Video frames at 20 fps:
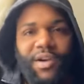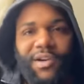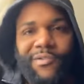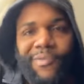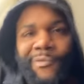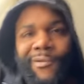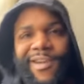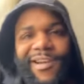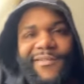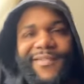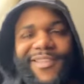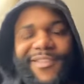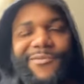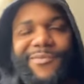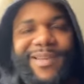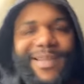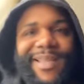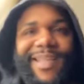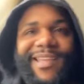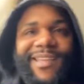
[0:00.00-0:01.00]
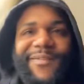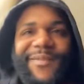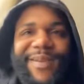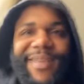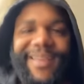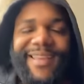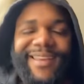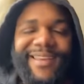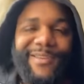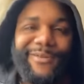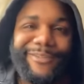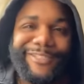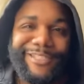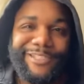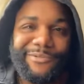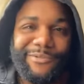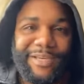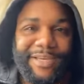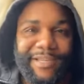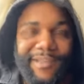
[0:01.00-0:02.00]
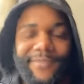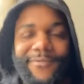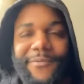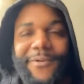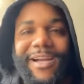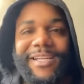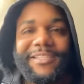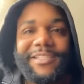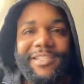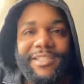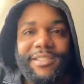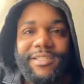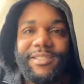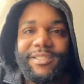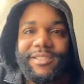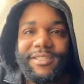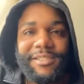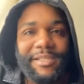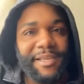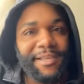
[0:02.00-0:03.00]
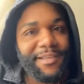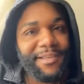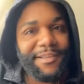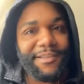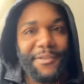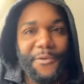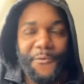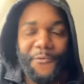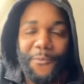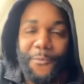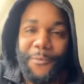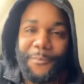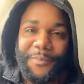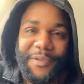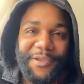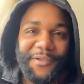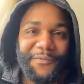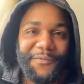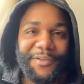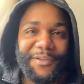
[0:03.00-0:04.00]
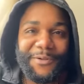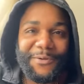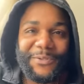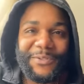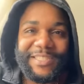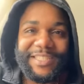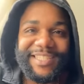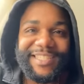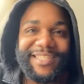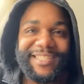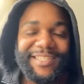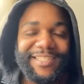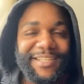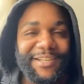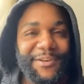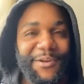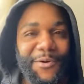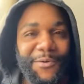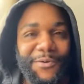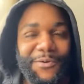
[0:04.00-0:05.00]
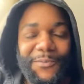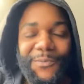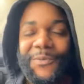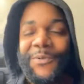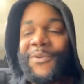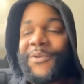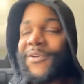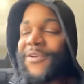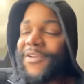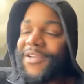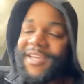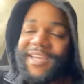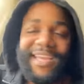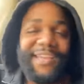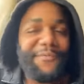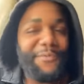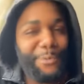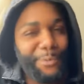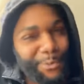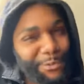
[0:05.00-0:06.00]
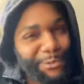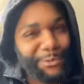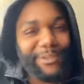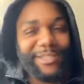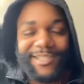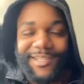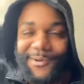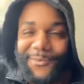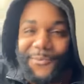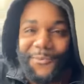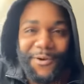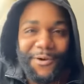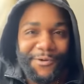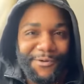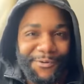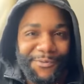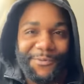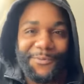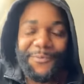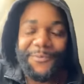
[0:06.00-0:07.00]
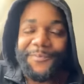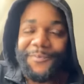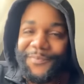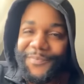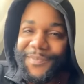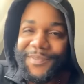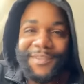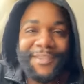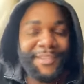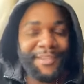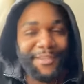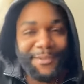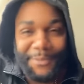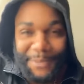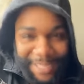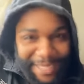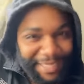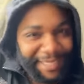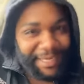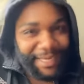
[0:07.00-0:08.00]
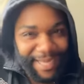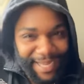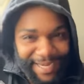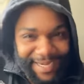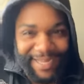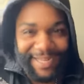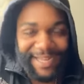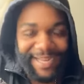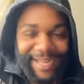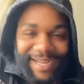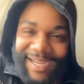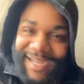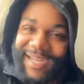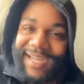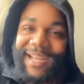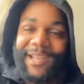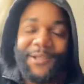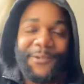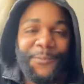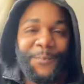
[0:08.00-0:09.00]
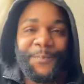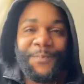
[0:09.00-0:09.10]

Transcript: Whoever you believe in, long as you live righteous and you repent for your sins and know if you do something wrong, you can't lie to God.